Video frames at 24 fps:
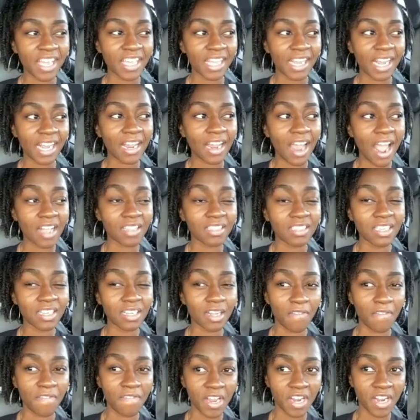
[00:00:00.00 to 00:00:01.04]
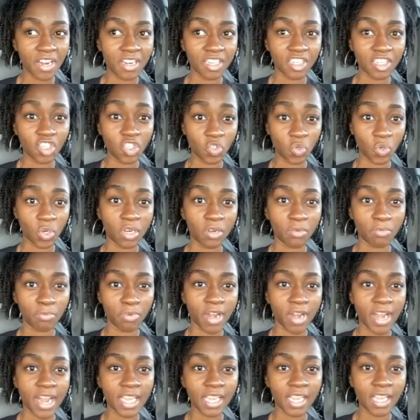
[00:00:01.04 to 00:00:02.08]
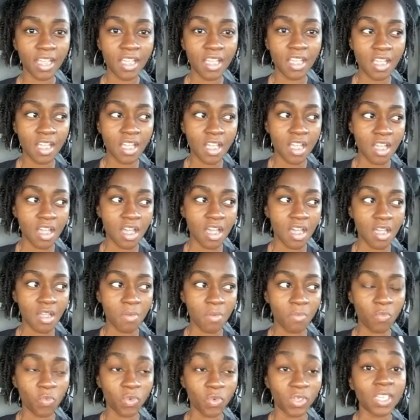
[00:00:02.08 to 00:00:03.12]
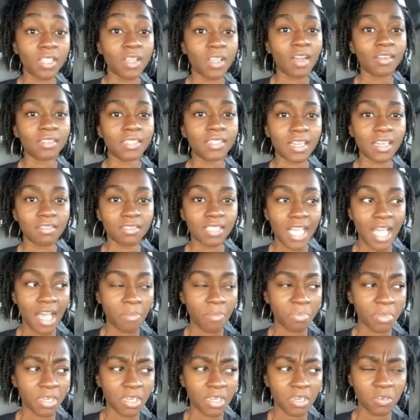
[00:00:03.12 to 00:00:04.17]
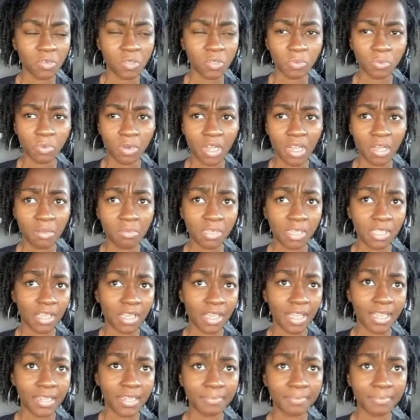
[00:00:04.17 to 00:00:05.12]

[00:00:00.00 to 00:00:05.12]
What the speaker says: Like, I took a very short break when the lockdowns happened, and it was probably like